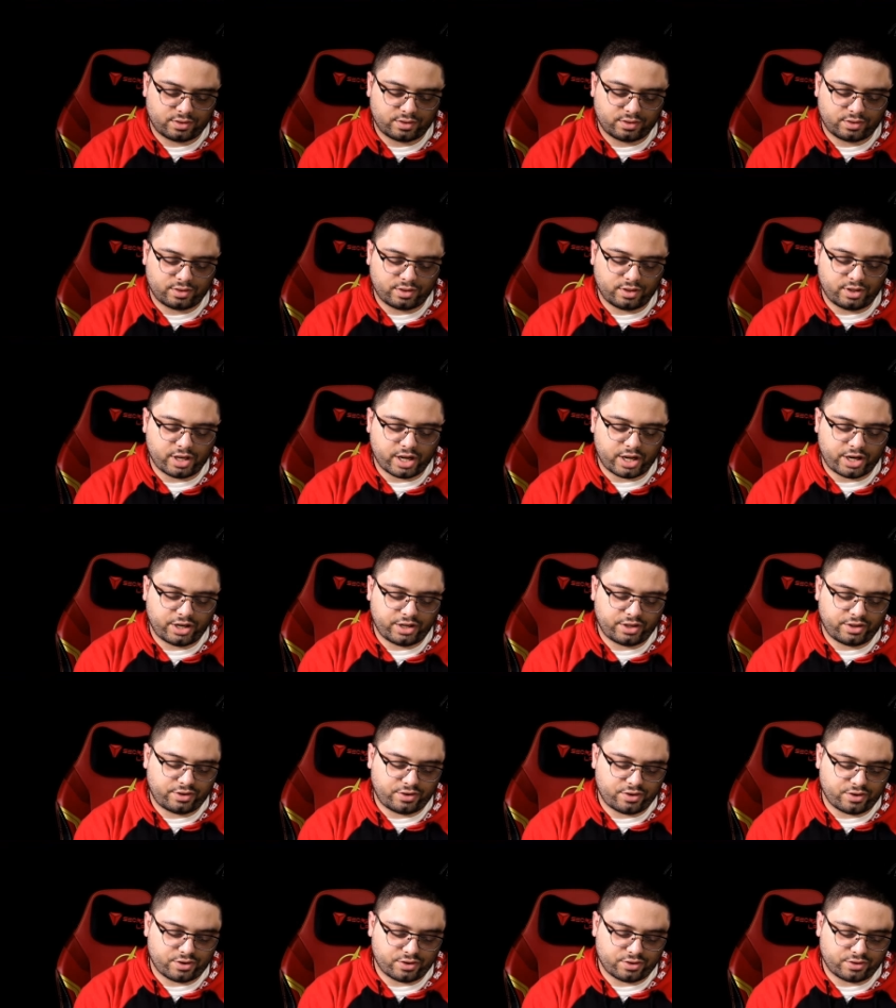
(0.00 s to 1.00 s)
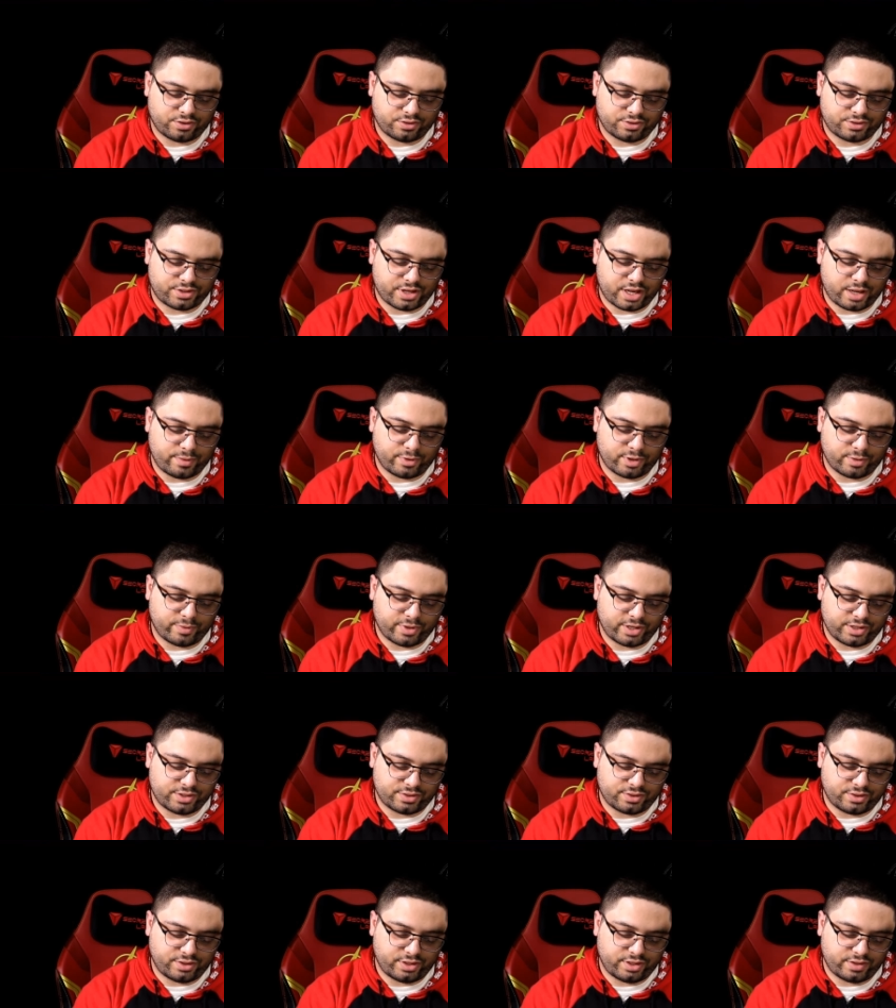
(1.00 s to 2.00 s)
gutting your saber,
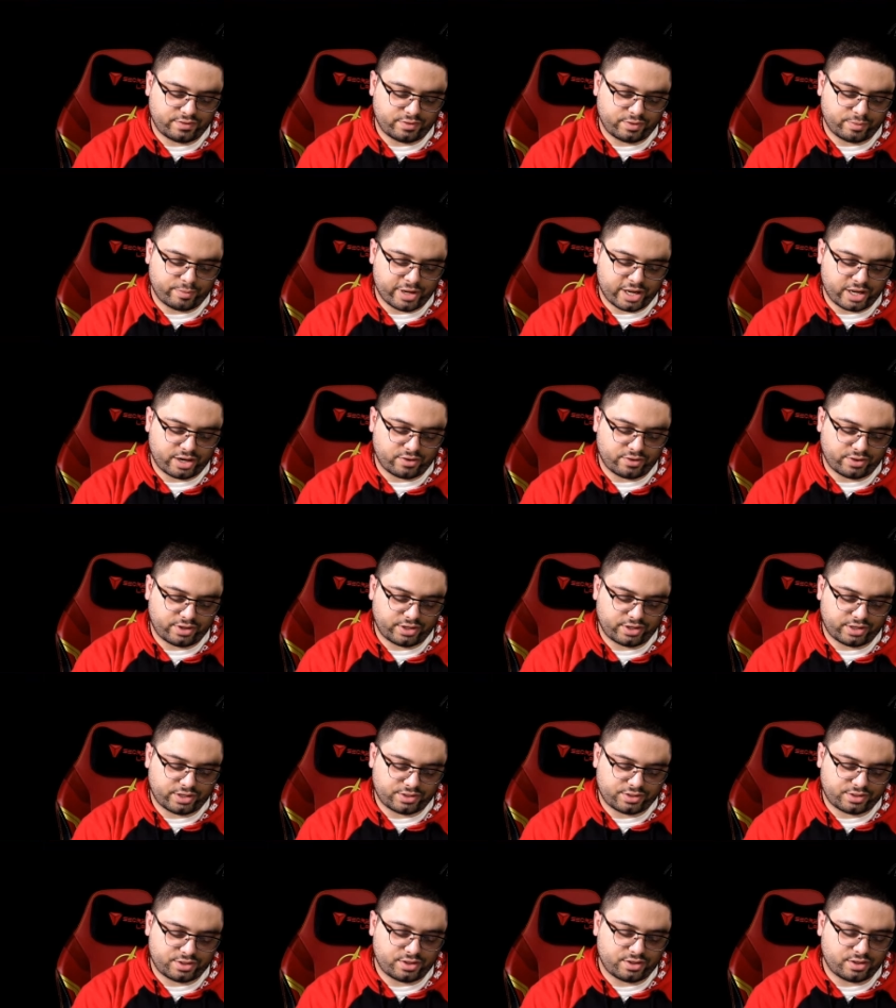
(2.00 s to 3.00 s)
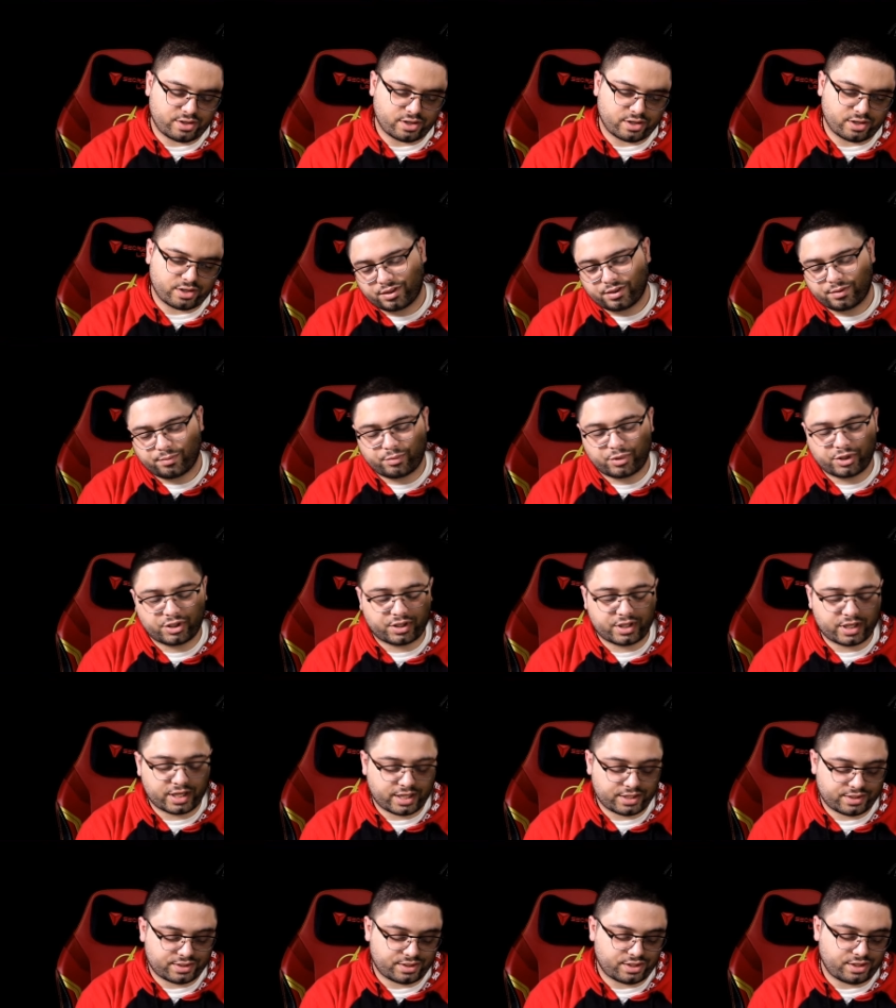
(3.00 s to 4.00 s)
basically, of your battery and SD card. Put the
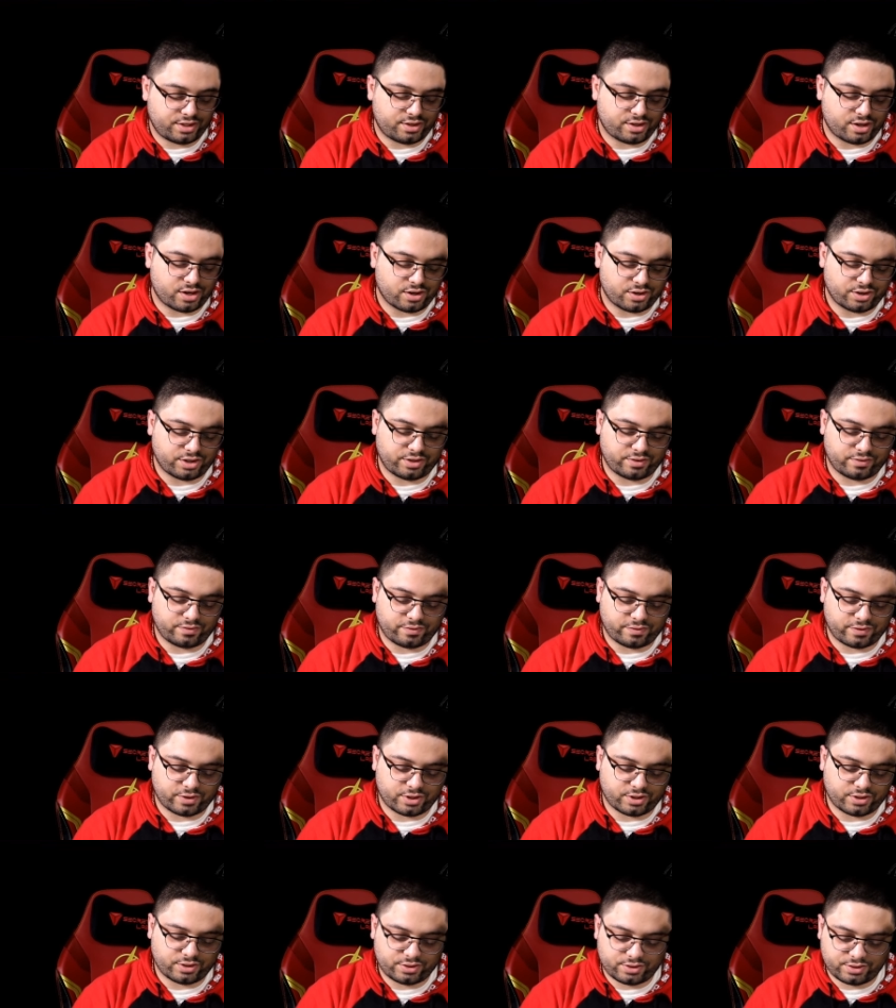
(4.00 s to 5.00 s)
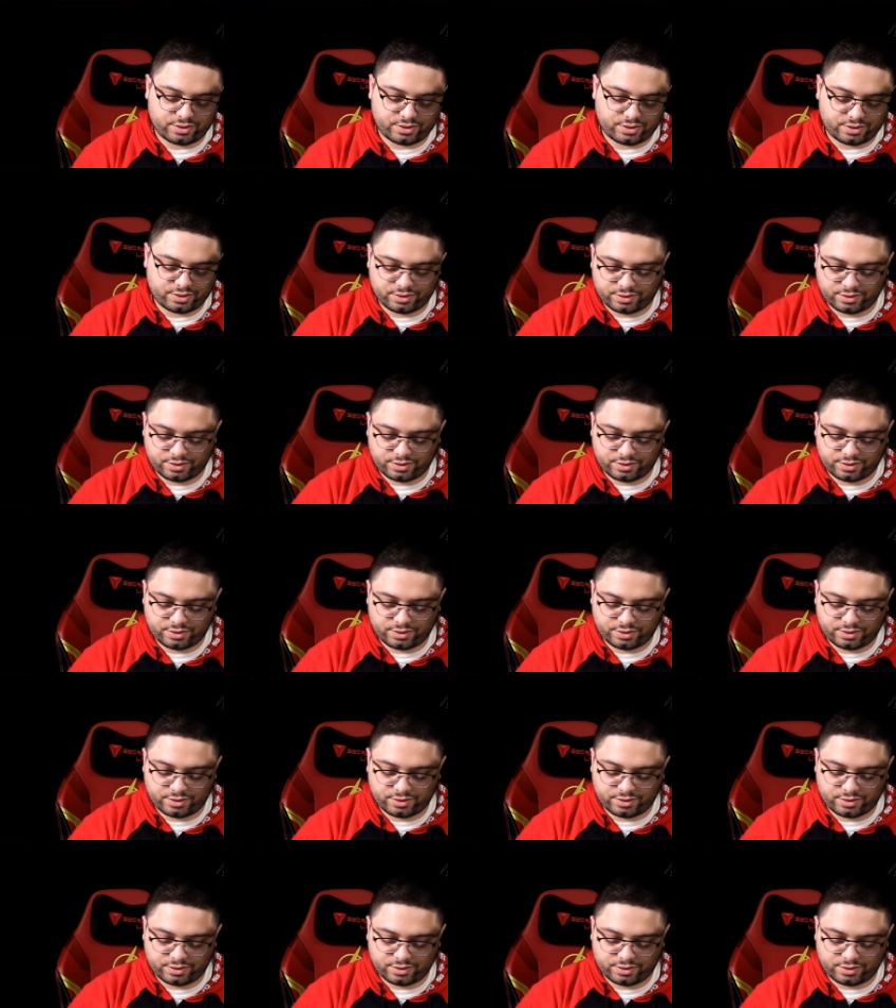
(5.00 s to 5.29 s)
SD card in first